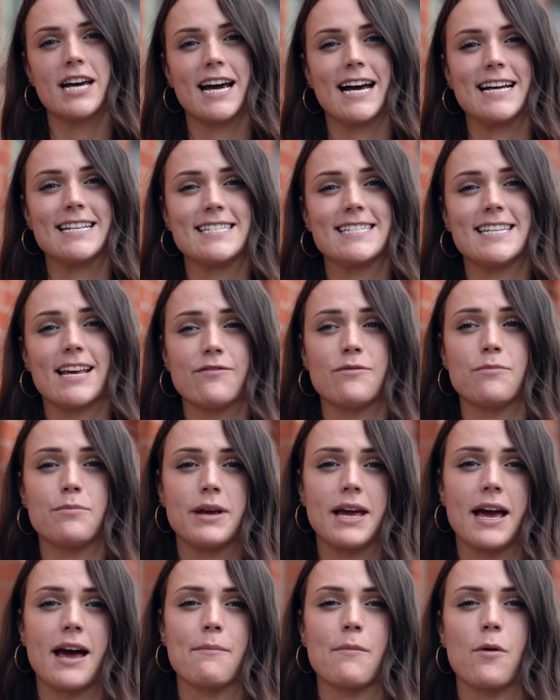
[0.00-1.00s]
at 7
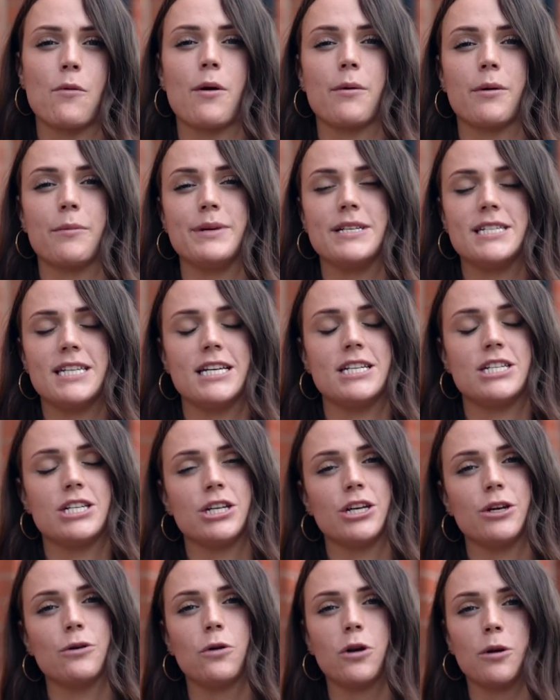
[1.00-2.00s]
p.m, where I'm going to be teaching
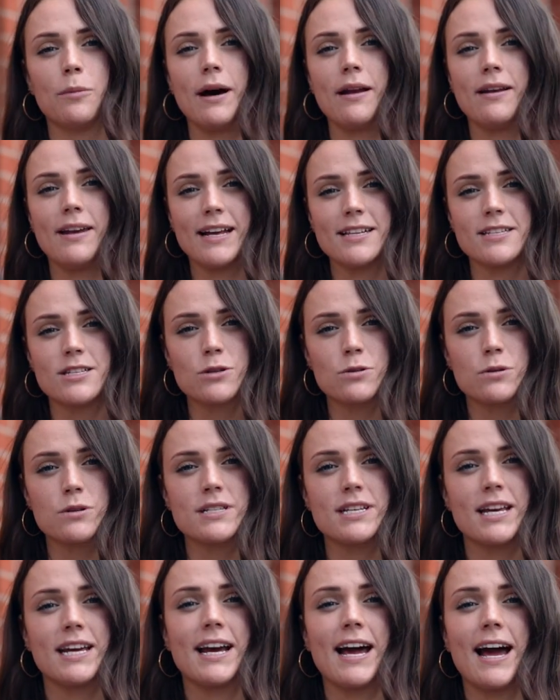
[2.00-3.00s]
you all about land
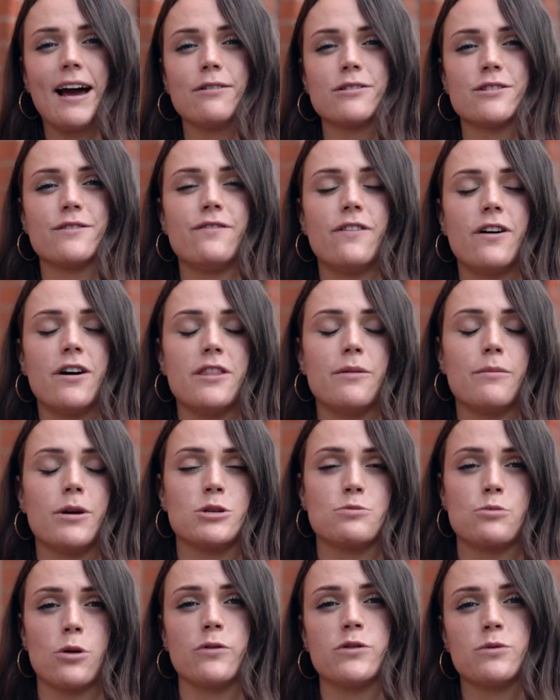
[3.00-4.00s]
sourcing, how to find the
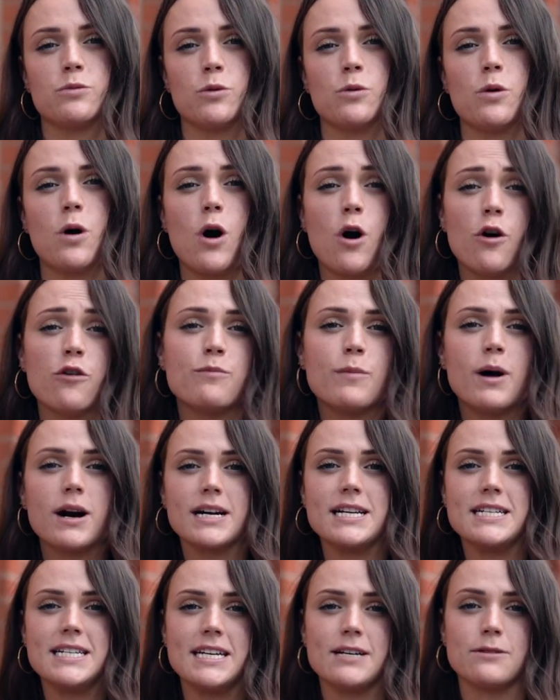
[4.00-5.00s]
most profitable
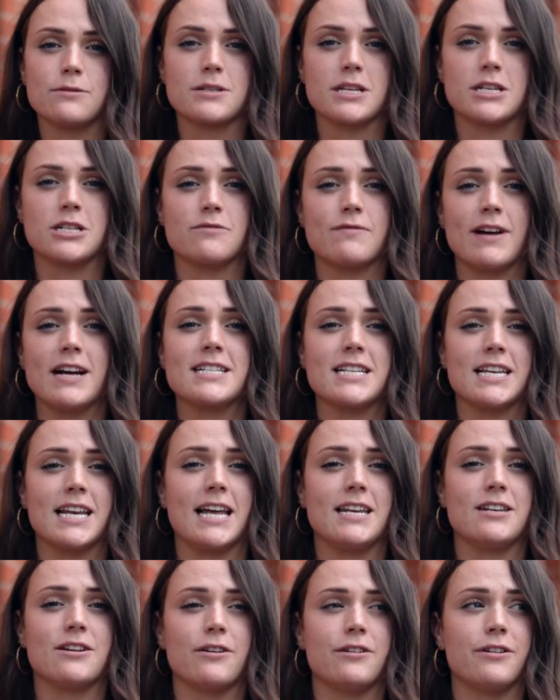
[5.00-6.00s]
off-market deals, direct to
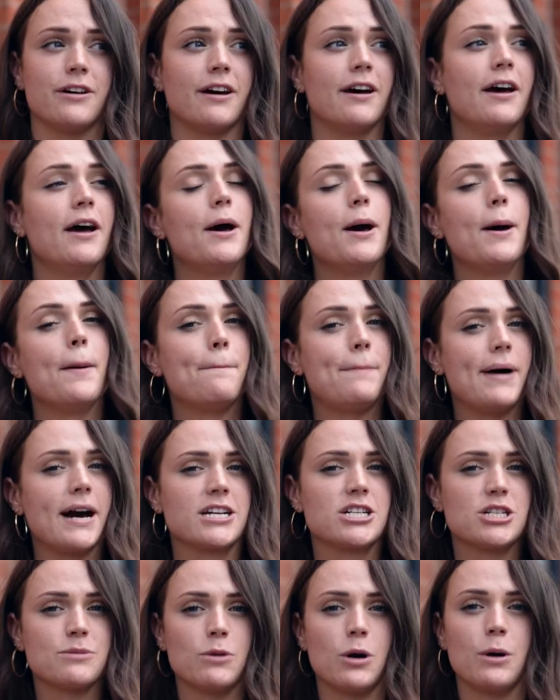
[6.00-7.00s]
landowner,
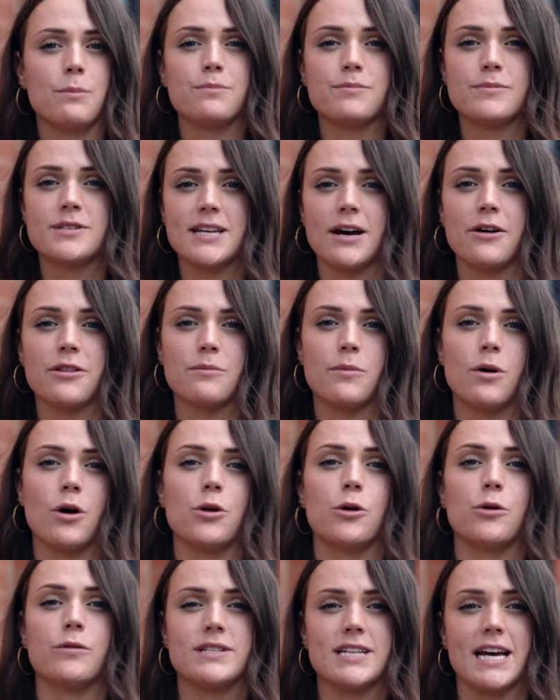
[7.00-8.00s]
package them up, sell them on,
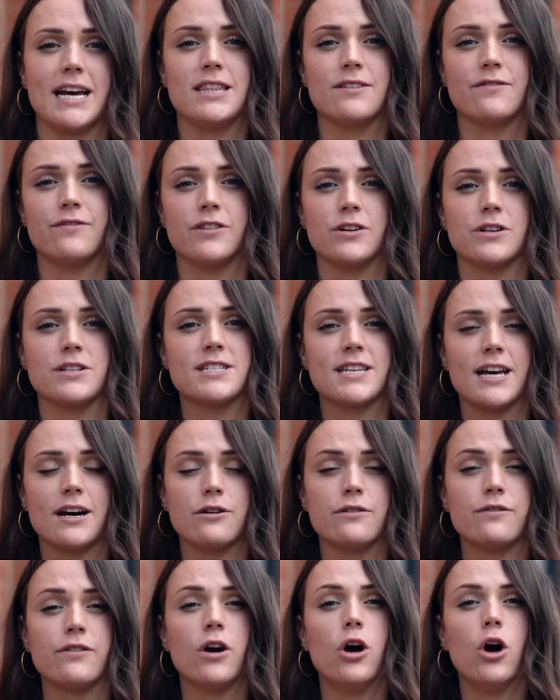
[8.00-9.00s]
or retain them for yourself.